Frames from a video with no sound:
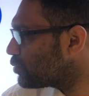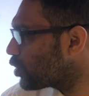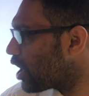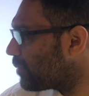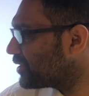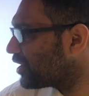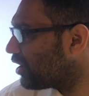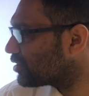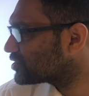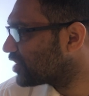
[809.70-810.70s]
and more carbon
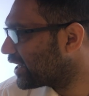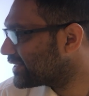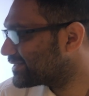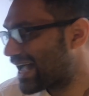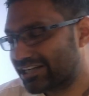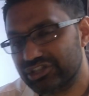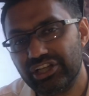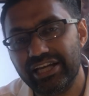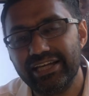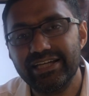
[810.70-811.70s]
dioxide is
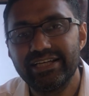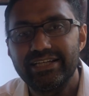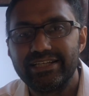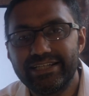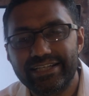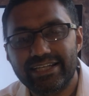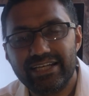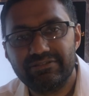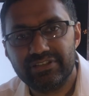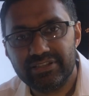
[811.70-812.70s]
actually
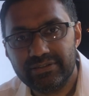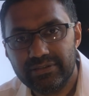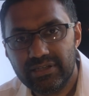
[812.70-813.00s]
taken